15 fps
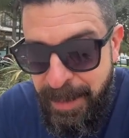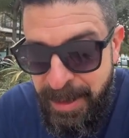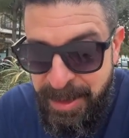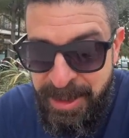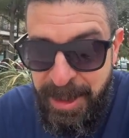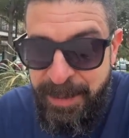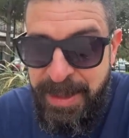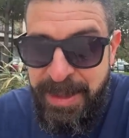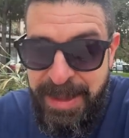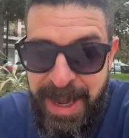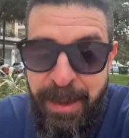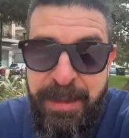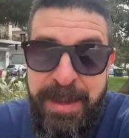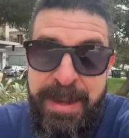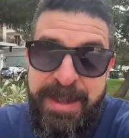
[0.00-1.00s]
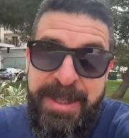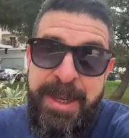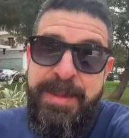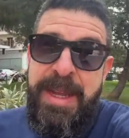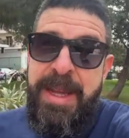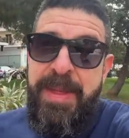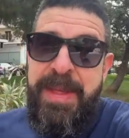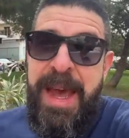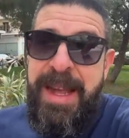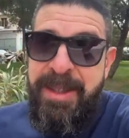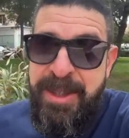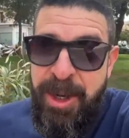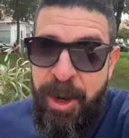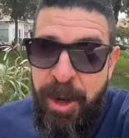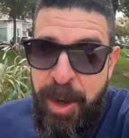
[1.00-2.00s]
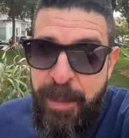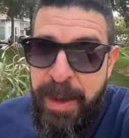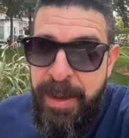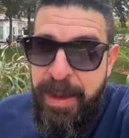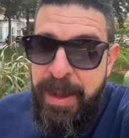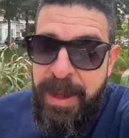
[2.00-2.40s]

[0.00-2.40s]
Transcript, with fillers: It seems like that it seems like that term